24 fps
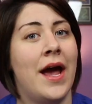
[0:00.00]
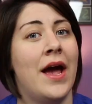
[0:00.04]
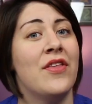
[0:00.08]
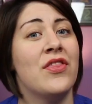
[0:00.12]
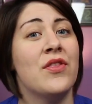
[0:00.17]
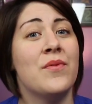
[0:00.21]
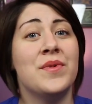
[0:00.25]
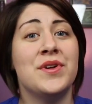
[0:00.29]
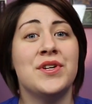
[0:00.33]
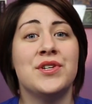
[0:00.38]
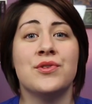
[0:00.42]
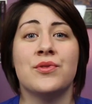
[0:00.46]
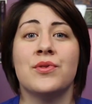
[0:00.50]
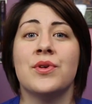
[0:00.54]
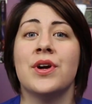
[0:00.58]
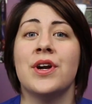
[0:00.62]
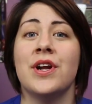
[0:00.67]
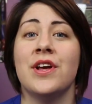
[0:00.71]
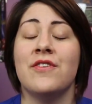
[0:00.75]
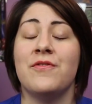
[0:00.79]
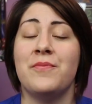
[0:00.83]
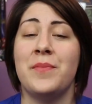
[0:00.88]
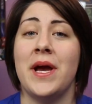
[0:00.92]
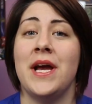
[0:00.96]
And the
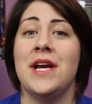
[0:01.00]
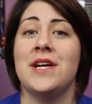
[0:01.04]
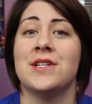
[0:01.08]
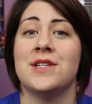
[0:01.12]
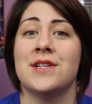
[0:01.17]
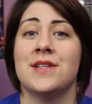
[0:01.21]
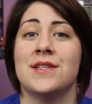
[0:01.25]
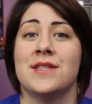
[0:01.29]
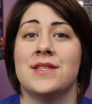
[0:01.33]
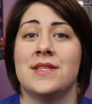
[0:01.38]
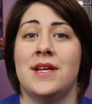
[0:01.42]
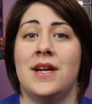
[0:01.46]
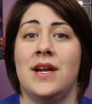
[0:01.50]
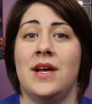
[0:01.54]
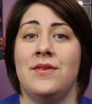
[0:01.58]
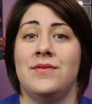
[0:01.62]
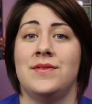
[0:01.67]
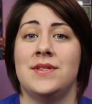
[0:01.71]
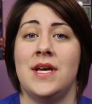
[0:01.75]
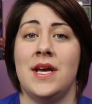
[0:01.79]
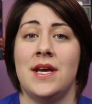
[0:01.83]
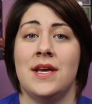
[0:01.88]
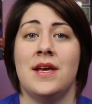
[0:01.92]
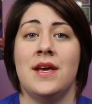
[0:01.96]
majority of patients that
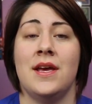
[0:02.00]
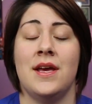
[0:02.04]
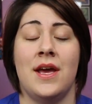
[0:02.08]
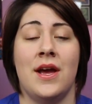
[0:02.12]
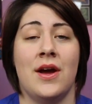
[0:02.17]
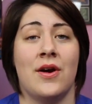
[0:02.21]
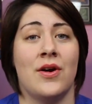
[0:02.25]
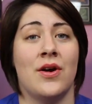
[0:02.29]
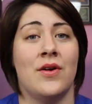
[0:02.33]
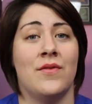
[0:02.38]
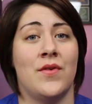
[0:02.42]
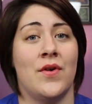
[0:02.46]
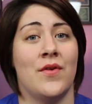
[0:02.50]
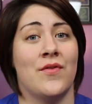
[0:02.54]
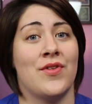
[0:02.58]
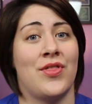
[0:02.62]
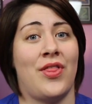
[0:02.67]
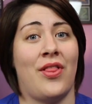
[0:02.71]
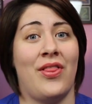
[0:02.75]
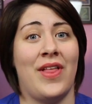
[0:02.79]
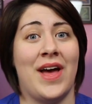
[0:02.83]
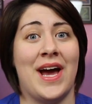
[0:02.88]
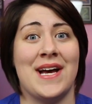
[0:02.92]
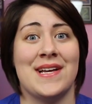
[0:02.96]
I've taken care of over
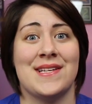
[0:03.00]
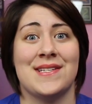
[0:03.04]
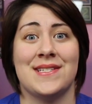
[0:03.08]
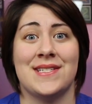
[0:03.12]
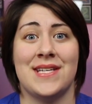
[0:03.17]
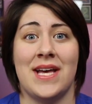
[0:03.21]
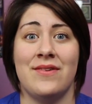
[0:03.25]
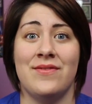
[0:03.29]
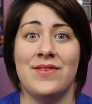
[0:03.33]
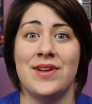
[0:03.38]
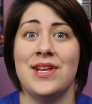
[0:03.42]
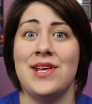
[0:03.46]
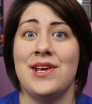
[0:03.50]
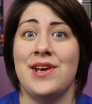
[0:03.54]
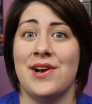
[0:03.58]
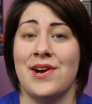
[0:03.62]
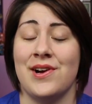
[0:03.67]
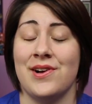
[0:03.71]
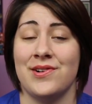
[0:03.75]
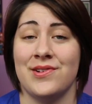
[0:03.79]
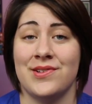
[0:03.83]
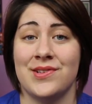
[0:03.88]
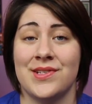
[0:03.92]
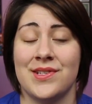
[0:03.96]
the last 7
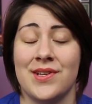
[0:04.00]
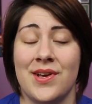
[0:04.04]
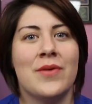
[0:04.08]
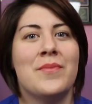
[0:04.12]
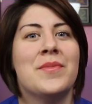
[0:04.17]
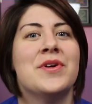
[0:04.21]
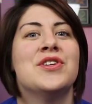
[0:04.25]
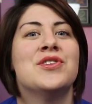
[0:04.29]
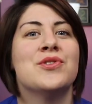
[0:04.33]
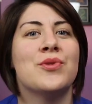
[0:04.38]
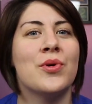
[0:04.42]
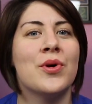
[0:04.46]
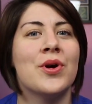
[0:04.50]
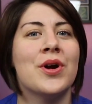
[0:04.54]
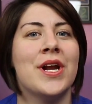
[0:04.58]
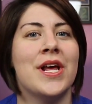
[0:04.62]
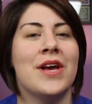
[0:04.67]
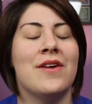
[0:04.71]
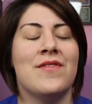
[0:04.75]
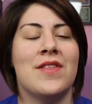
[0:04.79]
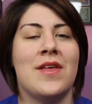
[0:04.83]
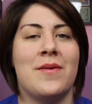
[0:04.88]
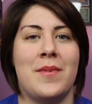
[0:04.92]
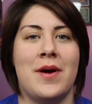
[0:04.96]
years, the
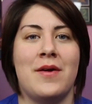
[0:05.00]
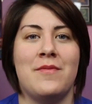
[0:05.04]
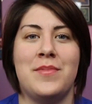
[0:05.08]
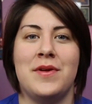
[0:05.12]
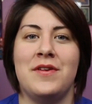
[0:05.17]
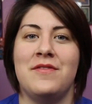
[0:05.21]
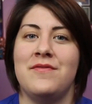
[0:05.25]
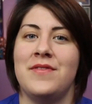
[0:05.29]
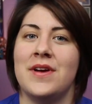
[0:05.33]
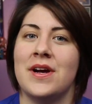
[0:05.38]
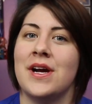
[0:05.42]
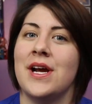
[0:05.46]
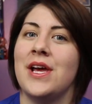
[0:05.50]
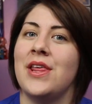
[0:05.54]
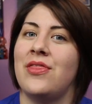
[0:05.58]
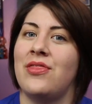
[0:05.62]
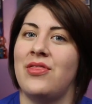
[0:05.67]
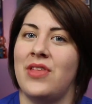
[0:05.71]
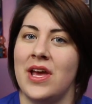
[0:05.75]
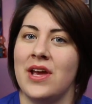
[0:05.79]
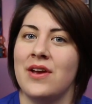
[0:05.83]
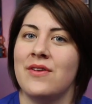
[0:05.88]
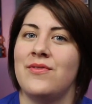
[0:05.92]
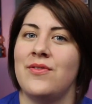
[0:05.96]
majority of them have been very
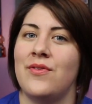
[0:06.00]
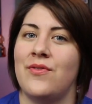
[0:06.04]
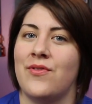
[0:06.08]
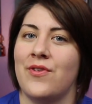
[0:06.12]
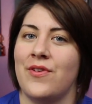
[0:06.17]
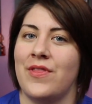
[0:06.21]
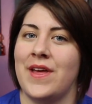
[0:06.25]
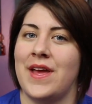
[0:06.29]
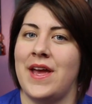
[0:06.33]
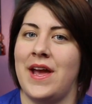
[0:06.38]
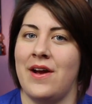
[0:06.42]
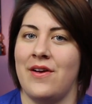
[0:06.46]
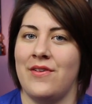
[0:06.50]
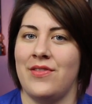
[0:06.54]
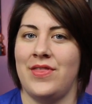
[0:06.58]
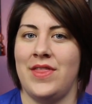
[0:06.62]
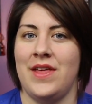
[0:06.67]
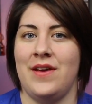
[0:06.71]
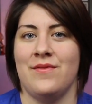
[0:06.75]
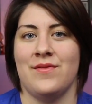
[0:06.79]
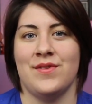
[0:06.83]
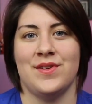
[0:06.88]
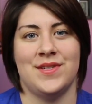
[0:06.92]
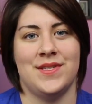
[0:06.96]
thankful for the care that
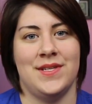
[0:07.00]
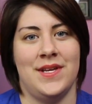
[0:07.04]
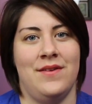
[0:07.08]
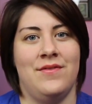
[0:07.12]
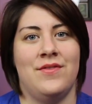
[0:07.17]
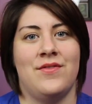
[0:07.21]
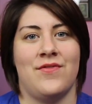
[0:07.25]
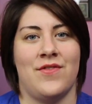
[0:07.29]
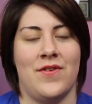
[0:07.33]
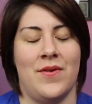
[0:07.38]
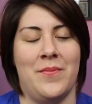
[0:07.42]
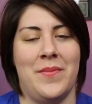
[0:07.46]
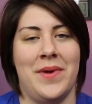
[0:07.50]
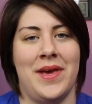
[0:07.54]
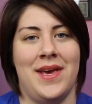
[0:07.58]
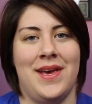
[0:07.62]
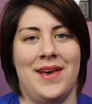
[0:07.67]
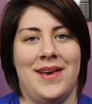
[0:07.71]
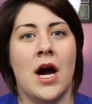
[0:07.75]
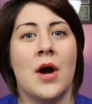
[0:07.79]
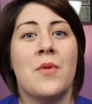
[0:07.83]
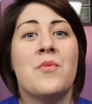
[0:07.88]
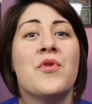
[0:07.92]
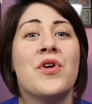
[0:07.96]
they've received from
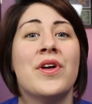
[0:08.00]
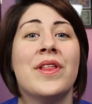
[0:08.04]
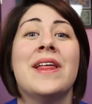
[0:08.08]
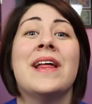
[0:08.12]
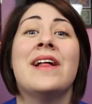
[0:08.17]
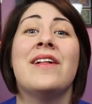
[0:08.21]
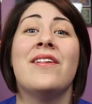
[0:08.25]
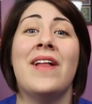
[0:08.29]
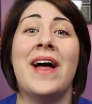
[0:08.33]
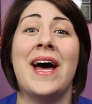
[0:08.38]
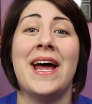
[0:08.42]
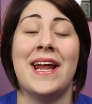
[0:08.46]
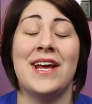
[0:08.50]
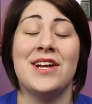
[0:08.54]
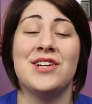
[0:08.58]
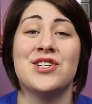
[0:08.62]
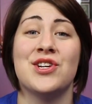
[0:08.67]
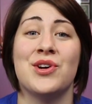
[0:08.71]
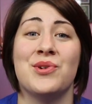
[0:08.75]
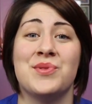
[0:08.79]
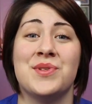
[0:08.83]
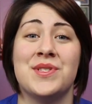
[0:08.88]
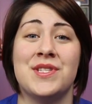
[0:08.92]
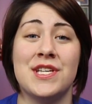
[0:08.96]
me. I'm really glad I
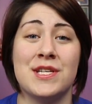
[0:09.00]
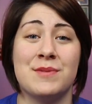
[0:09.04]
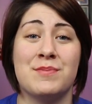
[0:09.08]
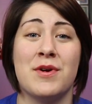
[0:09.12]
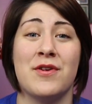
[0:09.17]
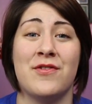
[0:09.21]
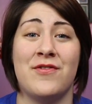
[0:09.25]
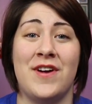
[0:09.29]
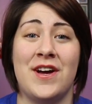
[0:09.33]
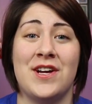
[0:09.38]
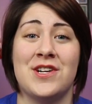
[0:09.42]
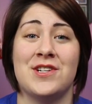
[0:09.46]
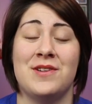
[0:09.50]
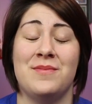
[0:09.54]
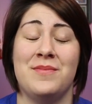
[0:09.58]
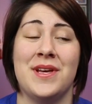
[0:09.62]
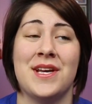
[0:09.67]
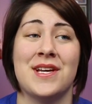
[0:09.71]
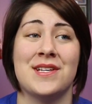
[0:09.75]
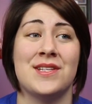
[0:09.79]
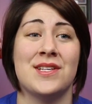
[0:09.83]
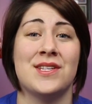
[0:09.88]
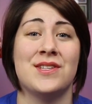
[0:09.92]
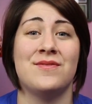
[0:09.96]
chose this profession
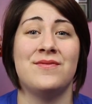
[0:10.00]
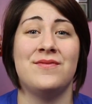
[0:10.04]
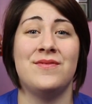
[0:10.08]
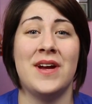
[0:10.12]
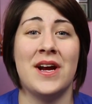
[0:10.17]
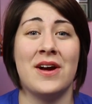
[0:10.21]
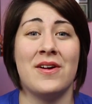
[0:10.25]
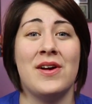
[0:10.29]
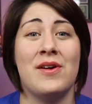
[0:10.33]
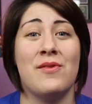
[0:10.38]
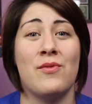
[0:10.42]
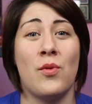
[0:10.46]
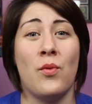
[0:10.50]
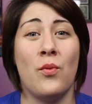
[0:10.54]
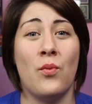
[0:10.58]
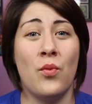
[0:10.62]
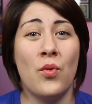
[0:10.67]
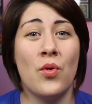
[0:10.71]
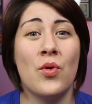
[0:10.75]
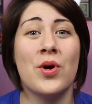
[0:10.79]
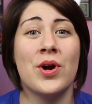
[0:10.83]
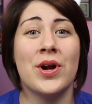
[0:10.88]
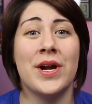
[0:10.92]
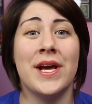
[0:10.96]
because it's very
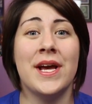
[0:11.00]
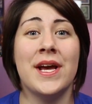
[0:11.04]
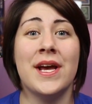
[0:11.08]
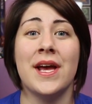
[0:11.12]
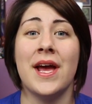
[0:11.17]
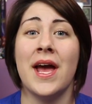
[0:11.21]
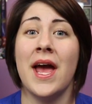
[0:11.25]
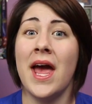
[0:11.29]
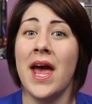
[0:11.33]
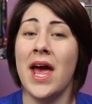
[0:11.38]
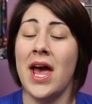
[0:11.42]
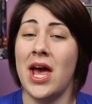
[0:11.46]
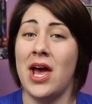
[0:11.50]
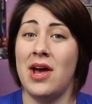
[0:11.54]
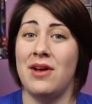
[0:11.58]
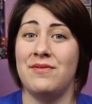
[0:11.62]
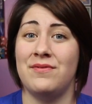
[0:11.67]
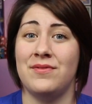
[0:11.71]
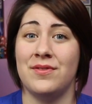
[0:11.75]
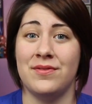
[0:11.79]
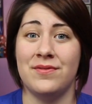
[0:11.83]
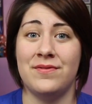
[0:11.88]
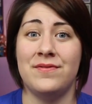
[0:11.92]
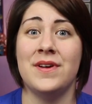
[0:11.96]
rewarding and
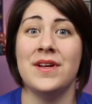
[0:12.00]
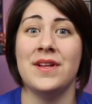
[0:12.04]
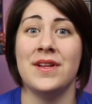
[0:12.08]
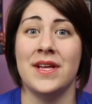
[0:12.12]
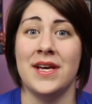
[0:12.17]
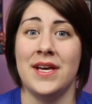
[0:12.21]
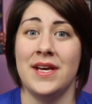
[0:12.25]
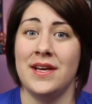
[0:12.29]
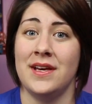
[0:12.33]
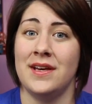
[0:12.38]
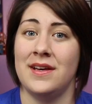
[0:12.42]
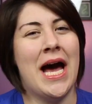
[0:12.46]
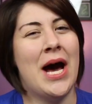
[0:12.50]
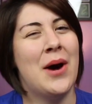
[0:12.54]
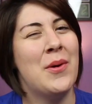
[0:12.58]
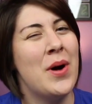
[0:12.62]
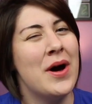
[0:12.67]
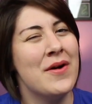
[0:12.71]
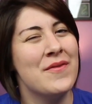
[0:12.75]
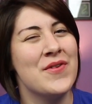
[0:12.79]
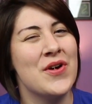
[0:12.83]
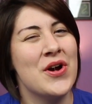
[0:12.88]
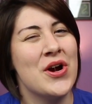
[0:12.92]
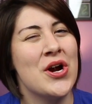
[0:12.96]
fulfilling.
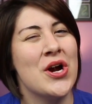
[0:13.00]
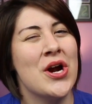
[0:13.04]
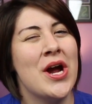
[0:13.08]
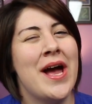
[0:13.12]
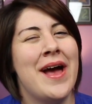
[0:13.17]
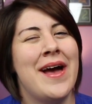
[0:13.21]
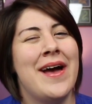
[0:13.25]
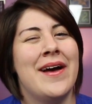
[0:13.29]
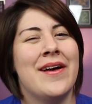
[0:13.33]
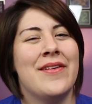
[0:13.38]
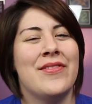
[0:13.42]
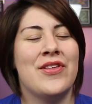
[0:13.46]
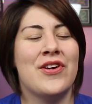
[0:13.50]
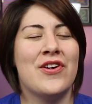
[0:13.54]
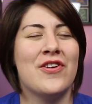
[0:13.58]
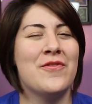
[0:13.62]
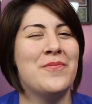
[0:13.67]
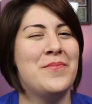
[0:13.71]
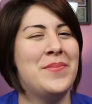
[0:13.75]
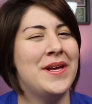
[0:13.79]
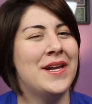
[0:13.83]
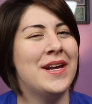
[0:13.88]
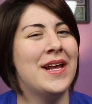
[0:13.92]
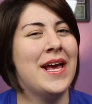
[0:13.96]
However, there
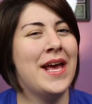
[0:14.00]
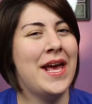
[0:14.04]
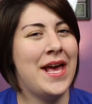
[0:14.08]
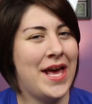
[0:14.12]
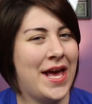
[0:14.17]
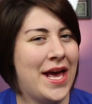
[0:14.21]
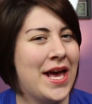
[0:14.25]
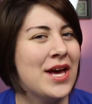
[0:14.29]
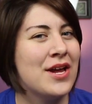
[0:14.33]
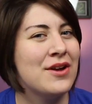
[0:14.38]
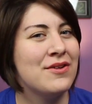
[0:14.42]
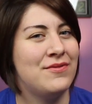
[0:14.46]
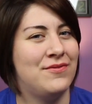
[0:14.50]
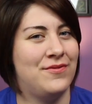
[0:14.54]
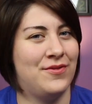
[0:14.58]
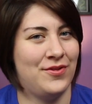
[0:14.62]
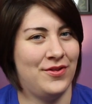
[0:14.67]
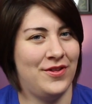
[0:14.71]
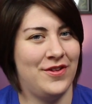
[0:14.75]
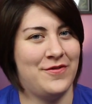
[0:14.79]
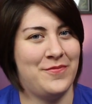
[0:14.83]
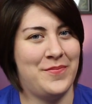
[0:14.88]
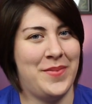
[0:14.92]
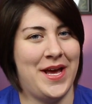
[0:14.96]
have been a
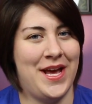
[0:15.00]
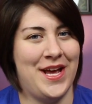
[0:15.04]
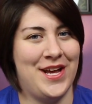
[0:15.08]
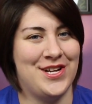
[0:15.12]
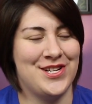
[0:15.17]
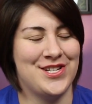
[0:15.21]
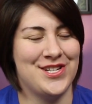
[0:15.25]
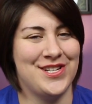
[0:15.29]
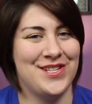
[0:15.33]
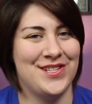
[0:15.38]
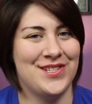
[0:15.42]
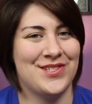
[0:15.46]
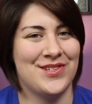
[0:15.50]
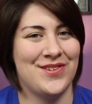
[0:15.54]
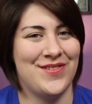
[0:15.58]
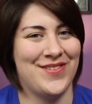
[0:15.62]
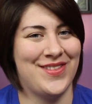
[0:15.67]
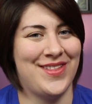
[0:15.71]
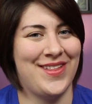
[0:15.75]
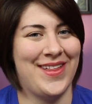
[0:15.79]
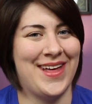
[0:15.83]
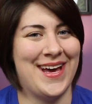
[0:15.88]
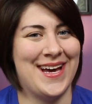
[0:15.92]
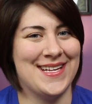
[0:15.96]
handful of patients over
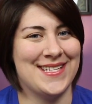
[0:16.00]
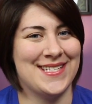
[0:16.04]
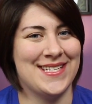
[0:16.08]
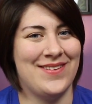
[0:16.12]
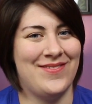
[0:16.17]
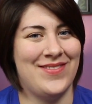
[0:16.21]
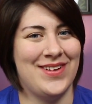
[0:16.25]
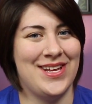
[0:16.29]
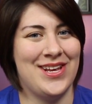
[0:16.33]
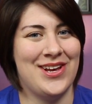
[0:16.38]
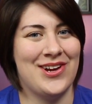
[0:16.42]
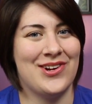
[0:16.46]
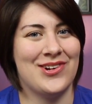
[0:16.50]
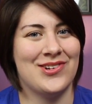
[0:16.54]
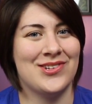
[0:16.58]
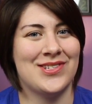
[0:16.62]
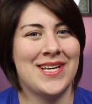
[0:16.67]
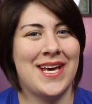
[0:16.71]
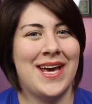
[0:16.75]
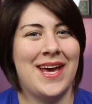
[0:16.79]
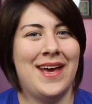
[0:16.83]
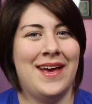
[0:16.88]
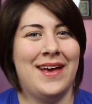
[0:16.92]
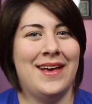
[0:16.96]
the last 7 years
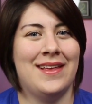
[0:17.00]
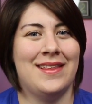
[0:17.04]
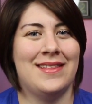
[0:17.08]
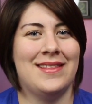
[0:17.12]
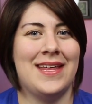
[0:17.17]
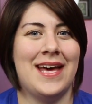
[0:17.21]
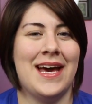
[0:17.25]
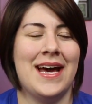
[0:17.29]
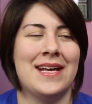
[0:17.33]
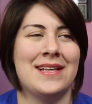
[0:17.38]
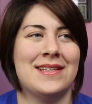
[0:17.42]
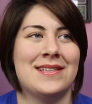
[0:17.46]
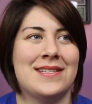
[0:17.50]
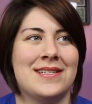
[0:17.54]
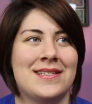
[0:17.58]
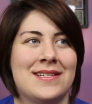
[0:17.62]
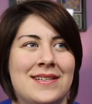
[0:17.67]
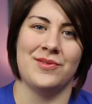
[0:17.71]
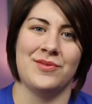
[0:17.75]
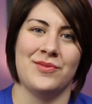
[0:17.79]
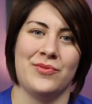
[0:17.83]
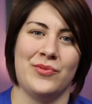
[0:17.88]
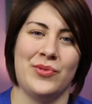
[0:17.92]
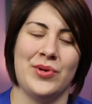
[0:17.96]
that
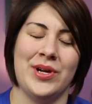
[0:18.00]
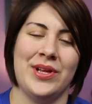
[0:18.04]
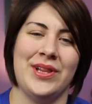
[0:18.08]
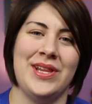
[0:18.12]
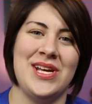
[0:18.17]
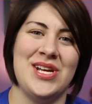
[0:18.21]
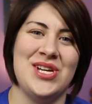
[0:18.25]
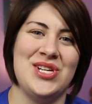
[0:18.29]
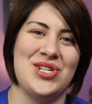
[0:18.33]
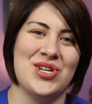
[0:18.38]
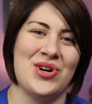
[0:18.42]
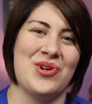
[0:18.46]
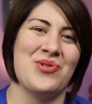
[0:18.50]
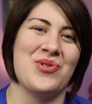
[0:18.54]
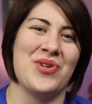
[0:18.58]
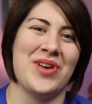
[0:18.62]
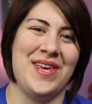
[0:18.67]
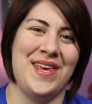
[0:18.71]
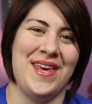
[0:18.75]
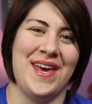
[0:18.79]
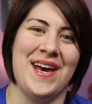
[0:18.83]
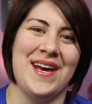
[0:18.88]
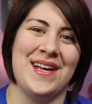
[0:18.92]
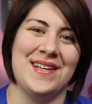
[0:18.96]
really don't
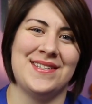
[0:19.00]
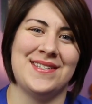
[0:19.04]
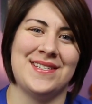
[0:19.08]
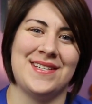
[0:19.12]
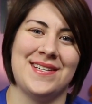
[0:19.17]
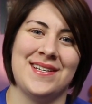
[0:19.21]
get